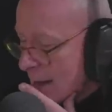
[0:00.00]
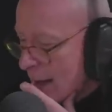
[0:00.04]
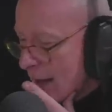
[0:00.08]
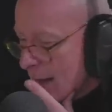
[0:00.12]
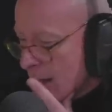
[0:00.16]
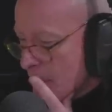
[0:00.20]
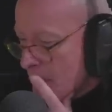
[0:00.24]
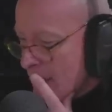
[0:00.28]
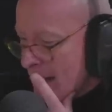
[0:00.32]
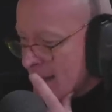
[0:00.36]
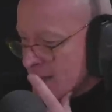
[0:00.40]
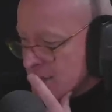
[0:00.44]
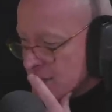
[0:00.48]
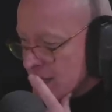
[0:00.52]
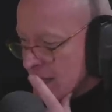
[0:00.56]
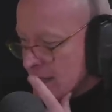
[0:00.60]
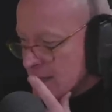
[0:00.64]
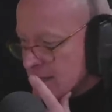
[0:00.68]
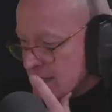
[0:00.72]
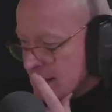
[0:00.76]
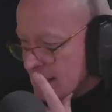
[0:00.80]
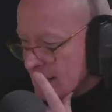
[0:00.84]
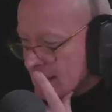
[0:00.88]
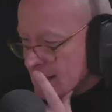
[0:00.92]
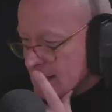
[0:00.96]
at a
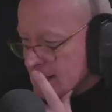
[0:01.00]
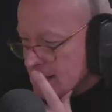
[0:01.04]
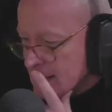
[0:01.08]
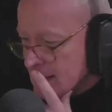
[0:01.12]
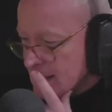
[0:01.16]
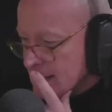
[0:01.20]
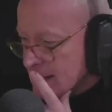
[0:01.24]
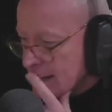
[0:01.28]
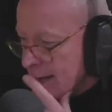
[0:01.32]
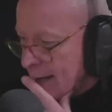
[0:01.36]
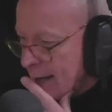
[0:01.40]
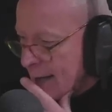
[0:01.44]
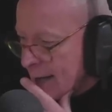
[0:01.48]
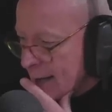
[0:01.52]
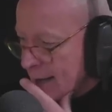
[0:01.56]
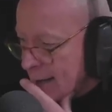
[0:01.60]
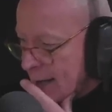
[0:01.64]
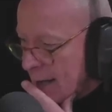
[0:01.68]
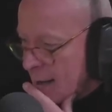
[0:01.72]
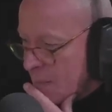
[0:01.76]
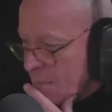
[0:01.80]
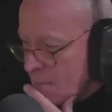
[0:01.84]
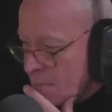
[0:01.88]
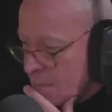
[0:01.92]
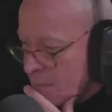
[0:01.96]
Manchester United uh,
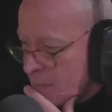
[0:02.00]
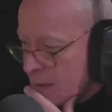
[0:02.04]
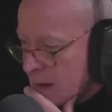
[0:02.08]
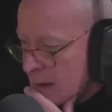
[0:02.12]
game